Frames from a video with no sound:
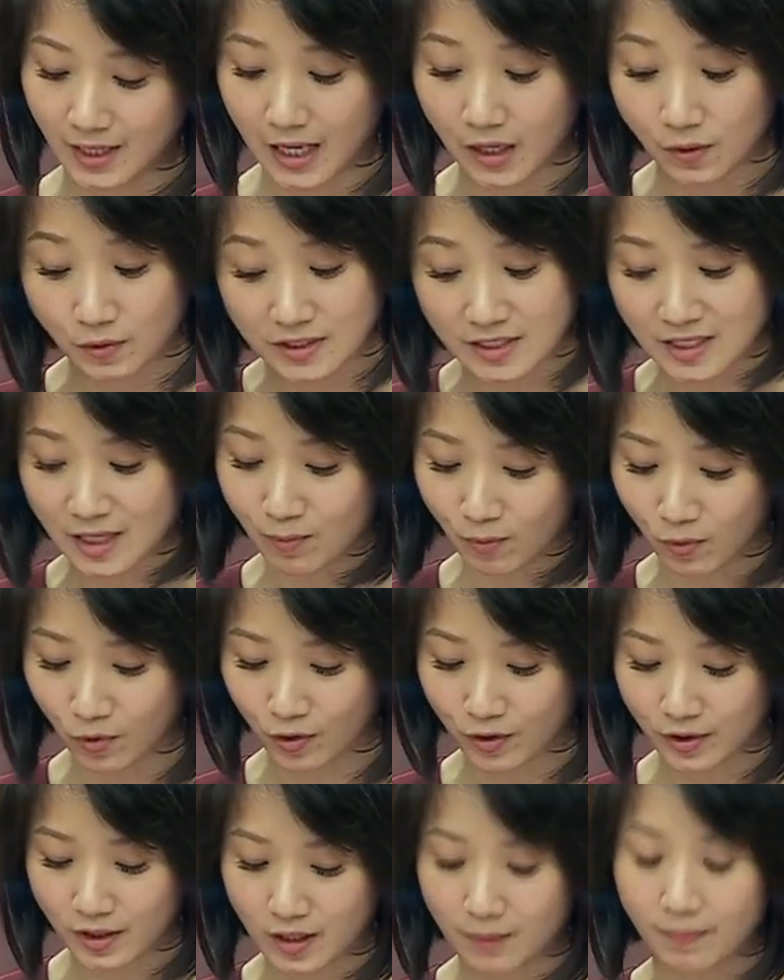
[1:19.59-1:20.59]
I will say
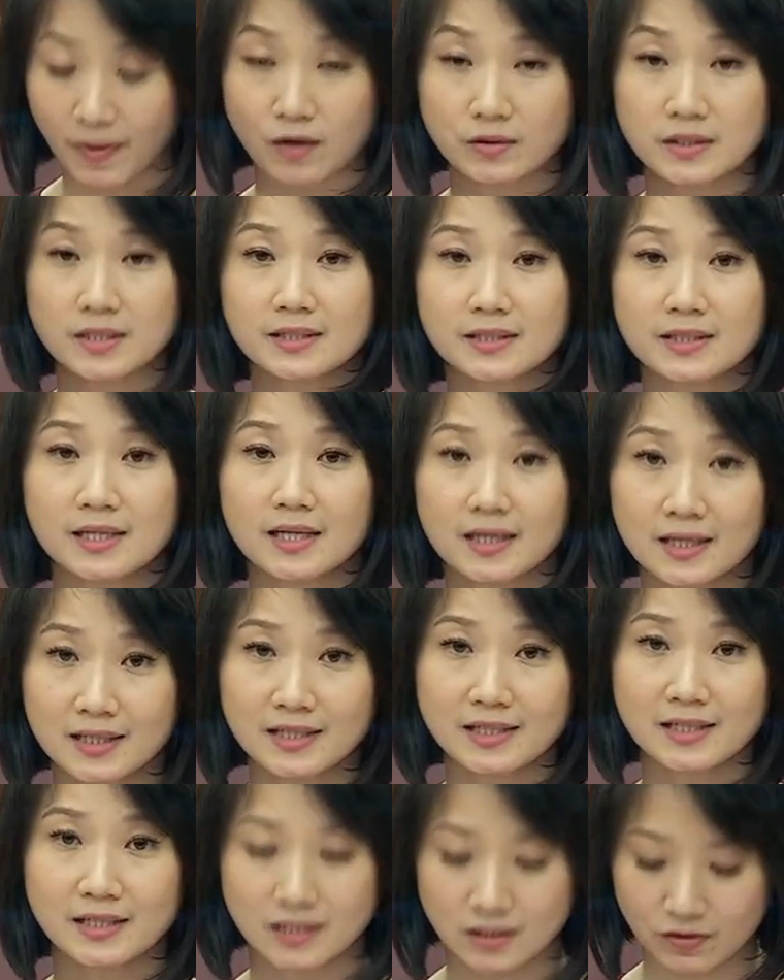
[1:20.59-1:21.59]
more about the
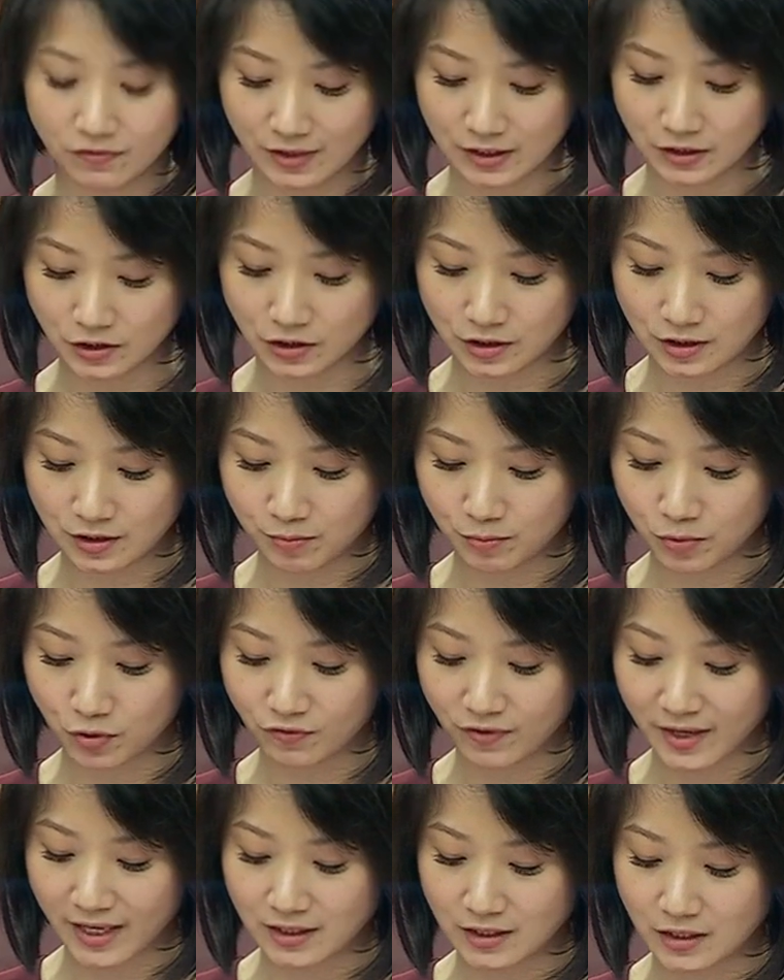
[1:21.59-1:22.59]
early intervention
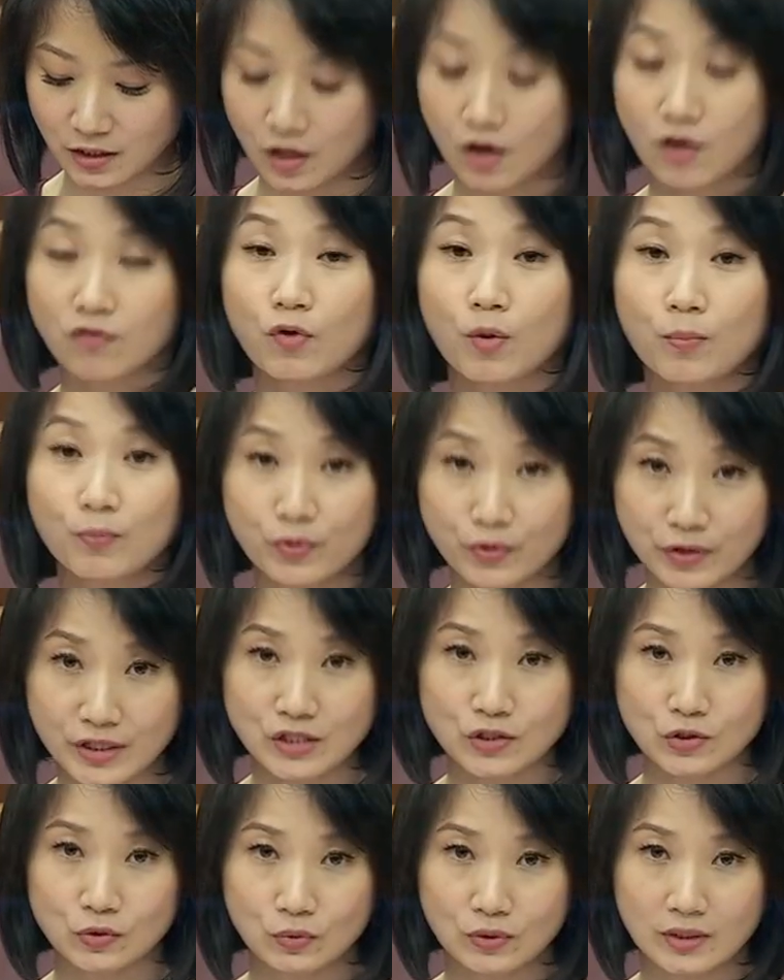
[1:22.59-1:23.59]
provided for
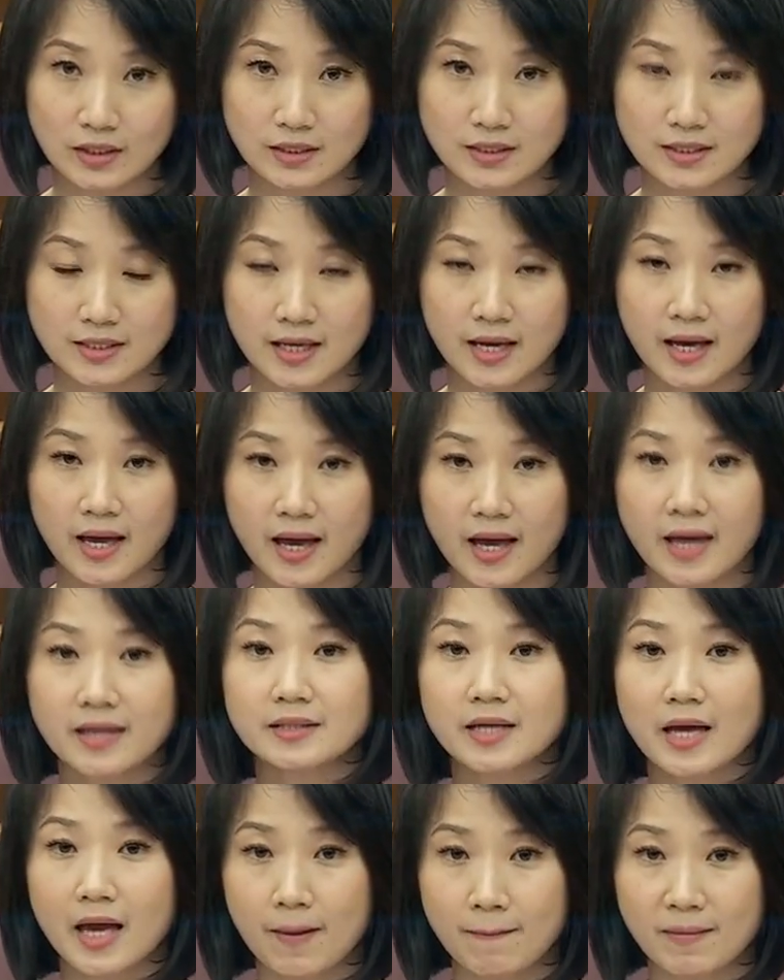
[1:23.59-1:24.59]
preschoolers
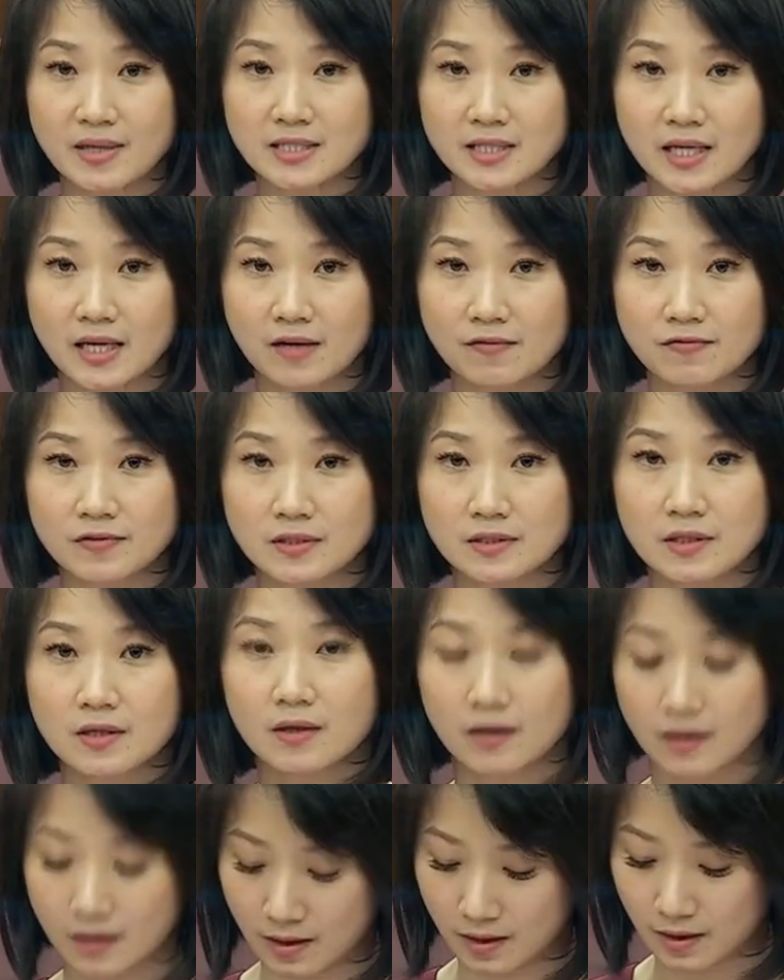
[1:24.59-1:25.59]
at MSF's
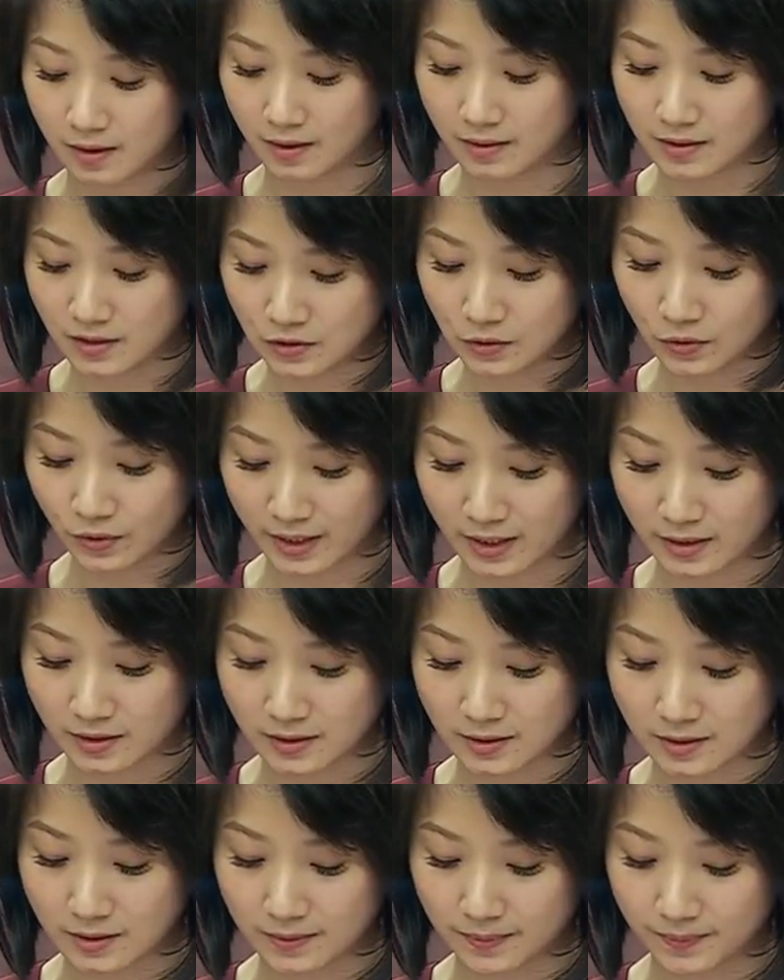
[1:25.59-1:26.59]

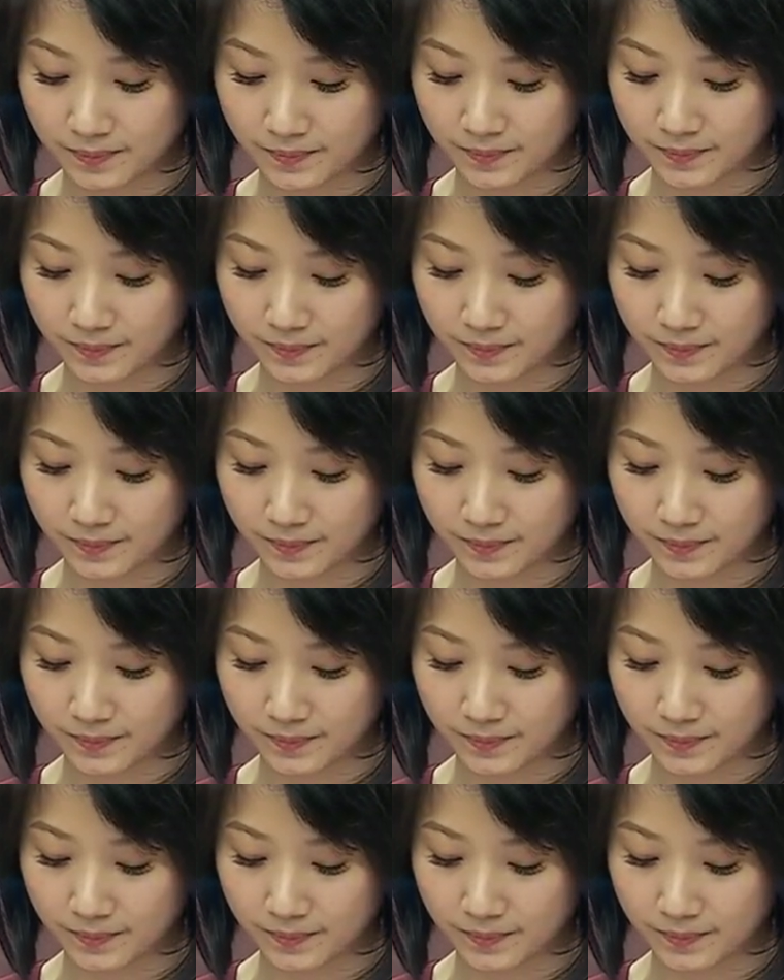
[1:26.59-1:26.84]
COS.